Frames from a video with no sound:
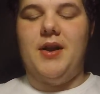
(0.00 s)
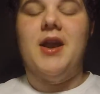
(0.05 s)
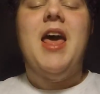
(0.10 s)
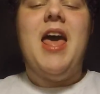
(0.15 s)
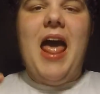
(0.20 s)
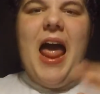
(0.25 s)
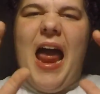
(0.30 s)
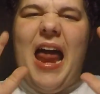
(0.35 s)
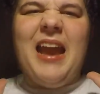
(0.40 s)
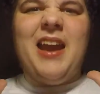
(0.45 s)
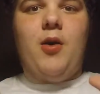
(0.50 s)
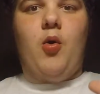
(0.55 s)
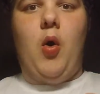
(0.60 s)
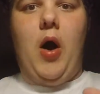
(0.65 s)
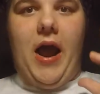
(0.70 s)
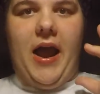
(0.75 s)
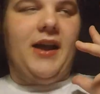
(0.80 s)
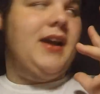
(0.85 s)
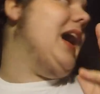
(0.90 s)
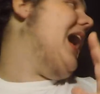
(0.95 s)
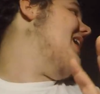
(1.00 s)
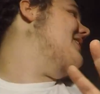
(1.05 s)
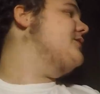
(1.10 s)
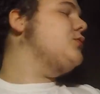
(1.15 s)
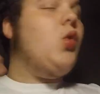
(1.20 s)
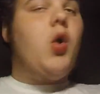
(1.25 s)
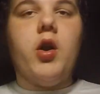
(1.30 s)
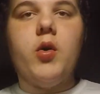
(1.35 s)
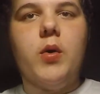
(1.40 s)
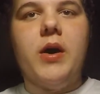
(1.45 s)
But anyway,
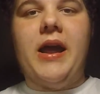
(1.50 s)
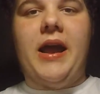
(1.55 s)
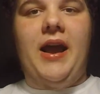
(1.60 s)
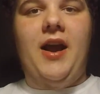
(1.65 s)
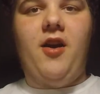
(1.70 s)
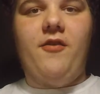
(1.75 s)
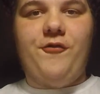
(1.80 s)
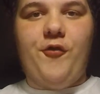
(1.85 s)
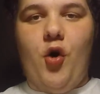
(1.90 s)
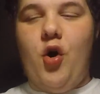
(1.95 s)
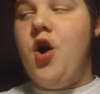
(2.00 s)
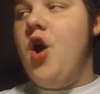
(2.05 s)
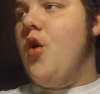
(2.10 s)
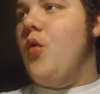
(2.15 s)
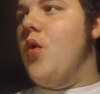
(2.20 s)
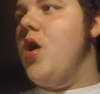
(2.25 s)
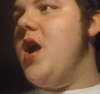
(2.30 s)
guys, what are we here for?